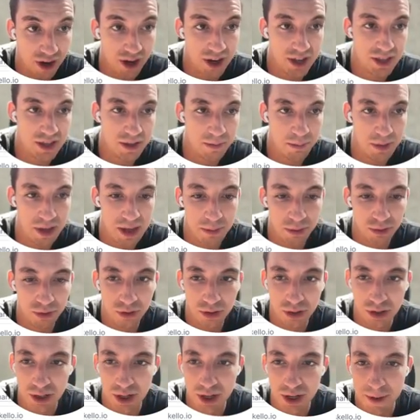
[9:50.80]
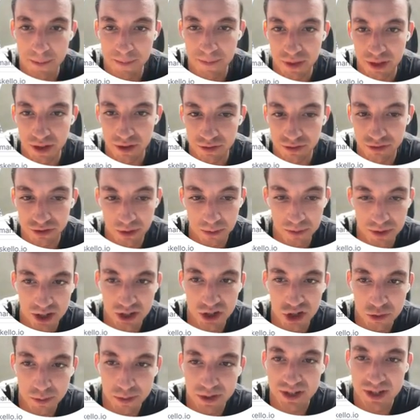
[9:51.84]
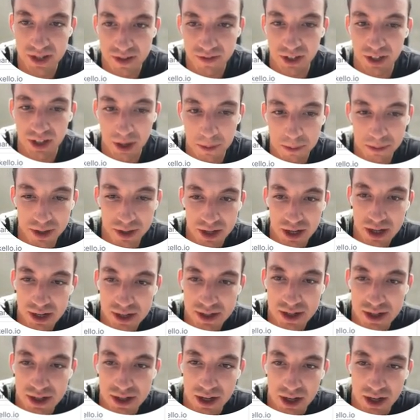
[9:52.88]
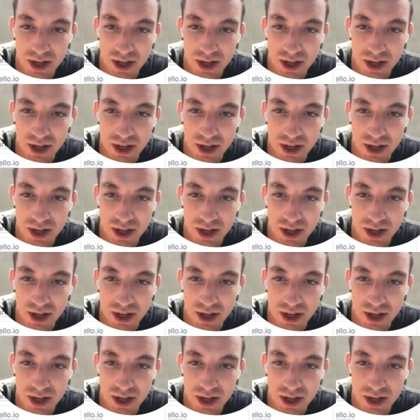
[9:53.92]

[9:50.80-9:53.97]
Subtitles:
find the people from these specific companies,